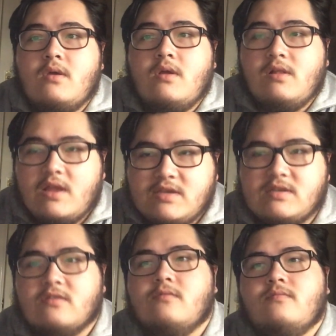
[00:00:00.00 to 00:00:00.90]

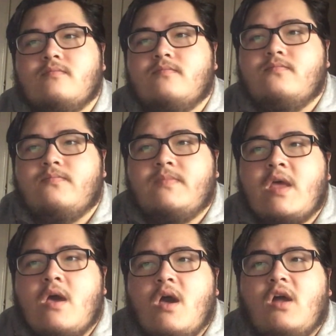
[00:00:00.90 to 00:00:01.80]
Listen,
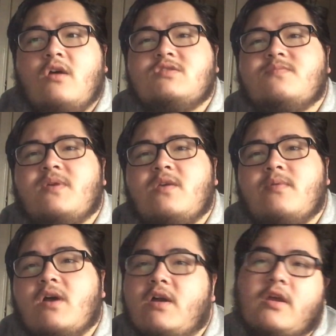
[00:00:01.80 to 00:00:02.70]
a lot of
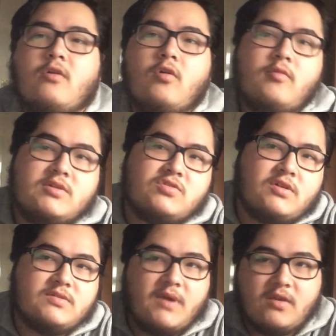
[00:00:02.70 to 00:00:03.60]
people I know always try
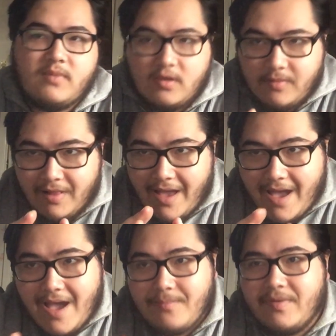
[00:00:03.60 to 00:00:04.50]
to make people
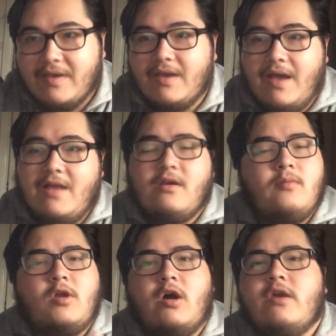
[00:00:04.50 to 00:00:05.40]
happy, and
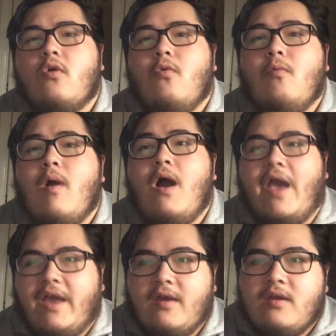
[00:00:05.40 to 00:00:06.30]
I'm like,
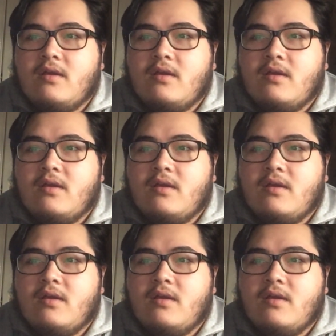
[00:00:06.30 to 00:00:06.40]
why?